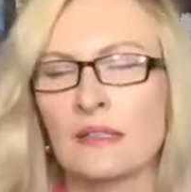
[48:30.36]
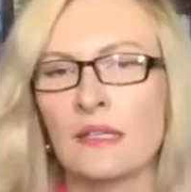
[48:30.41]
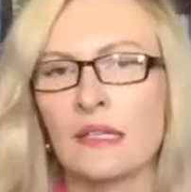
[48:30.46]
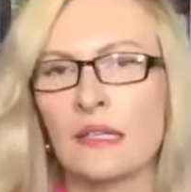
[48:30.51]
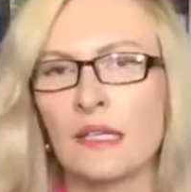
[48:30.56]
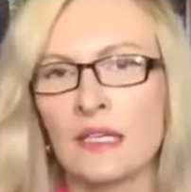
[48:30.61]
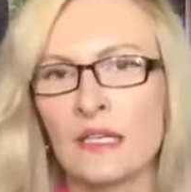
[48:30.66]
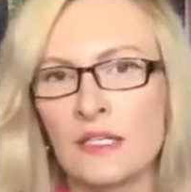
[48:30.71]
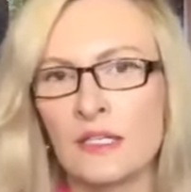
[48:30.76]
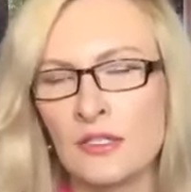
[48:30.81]

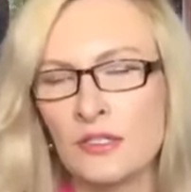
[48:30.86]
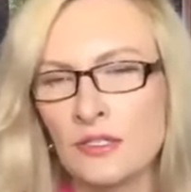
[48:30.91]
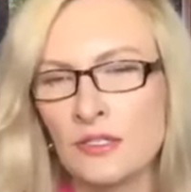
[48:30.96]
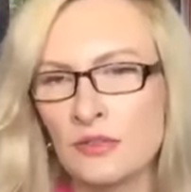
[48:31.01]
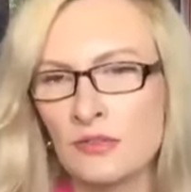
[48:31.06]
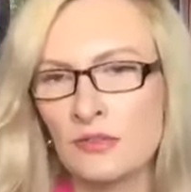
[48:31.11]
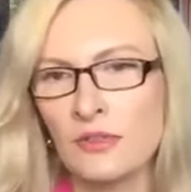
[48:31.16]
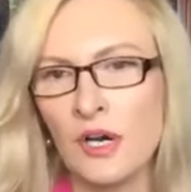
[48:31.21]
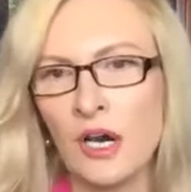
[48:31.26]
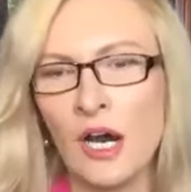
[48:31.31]
is
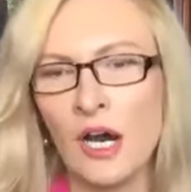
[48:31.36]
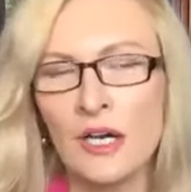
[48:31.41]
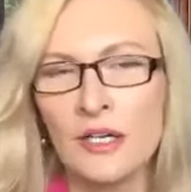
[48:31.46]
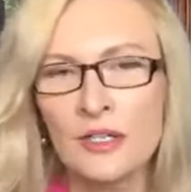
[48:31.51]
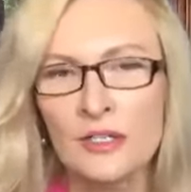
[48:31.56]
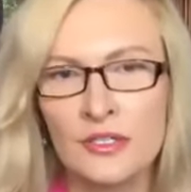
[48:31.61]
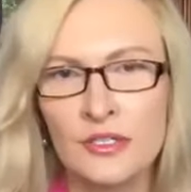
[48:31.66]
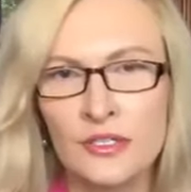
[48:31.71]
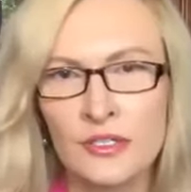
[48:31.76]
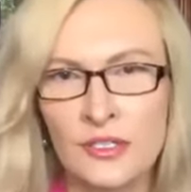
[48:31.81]
to
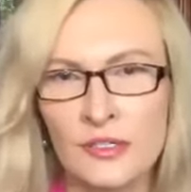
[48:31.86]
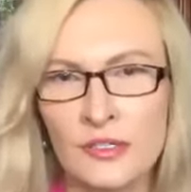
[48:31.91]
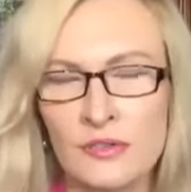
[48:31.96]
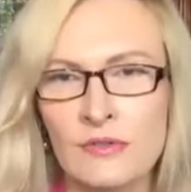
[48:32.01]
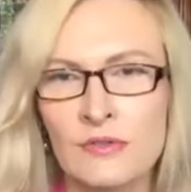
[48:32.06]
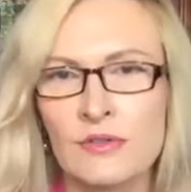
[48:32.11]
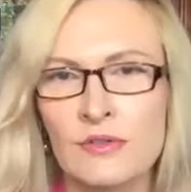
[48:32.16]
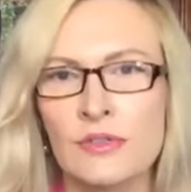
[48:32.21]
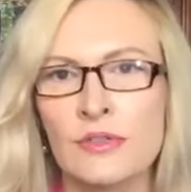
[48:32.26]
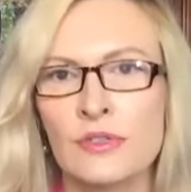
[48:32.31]
honor
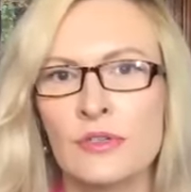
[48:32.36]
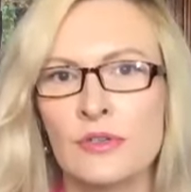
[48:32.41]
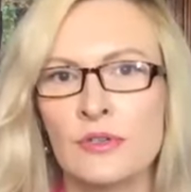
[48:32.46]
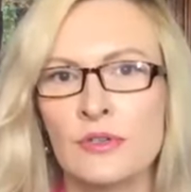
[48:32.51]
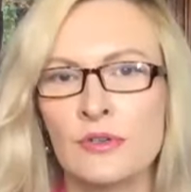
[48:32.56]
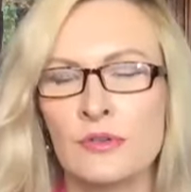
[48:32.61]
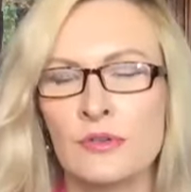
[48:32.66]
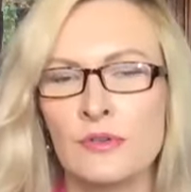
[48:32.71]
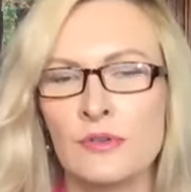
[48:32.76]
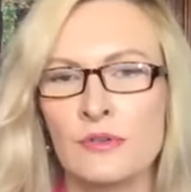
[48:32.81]
those
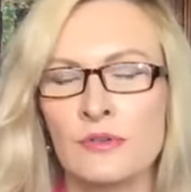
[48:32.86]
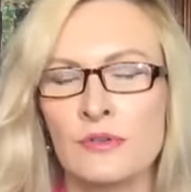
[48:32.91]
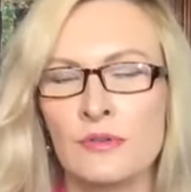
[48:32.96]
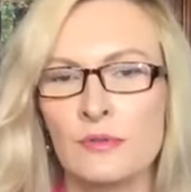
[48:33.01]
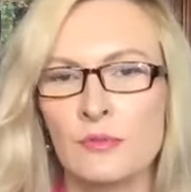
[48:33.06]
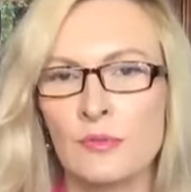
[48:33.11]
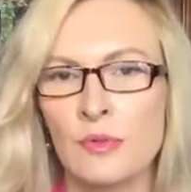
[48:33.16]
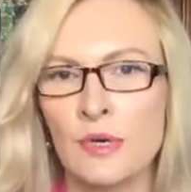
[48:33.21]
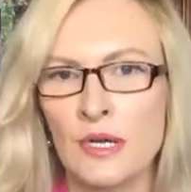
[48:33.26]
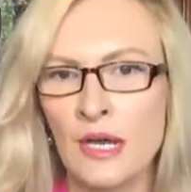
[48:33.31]
who
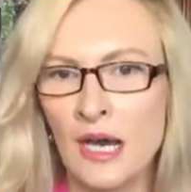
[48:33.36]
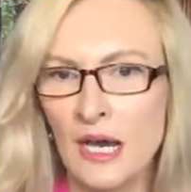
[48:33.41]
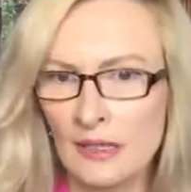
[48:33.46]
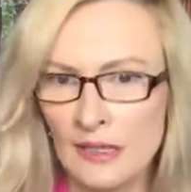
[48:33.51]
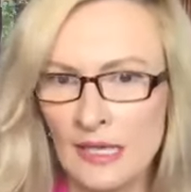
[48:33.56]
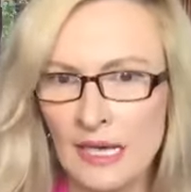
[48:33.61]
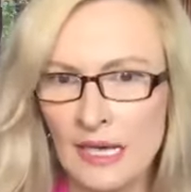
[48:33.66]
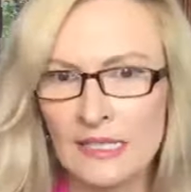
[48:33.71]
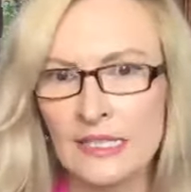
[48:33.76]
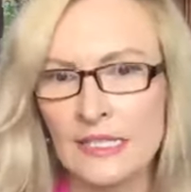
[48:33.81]
were not
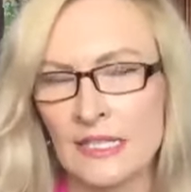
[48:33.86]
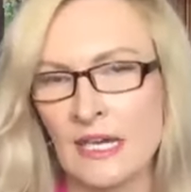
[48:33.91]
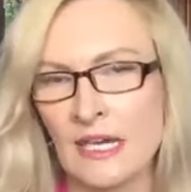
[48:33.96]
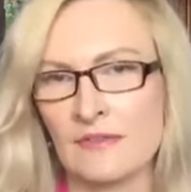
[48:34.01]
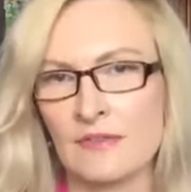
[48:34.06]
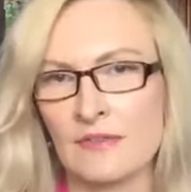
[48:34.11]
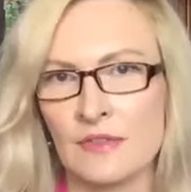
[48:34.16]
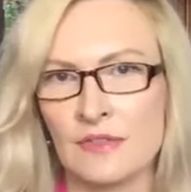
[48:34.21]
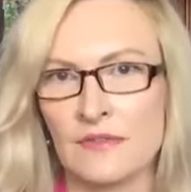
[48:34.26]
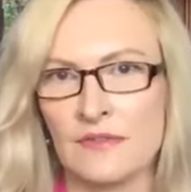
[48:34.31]
lucky
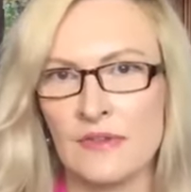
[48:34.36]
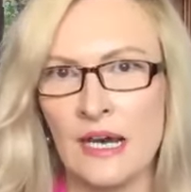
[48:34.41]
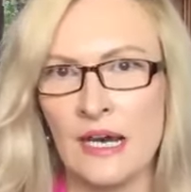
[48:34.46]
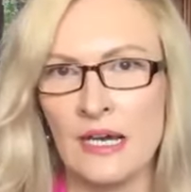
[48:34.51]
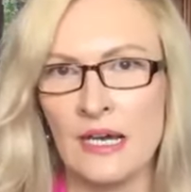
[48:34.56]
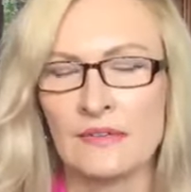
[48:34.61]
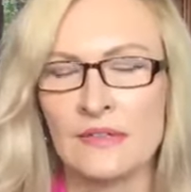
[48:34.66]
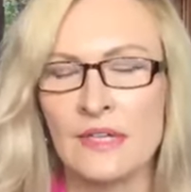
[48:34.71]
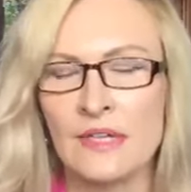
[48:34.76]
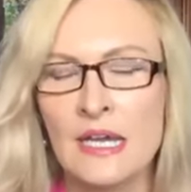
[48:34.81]
enough to
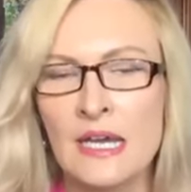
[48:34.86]
survive.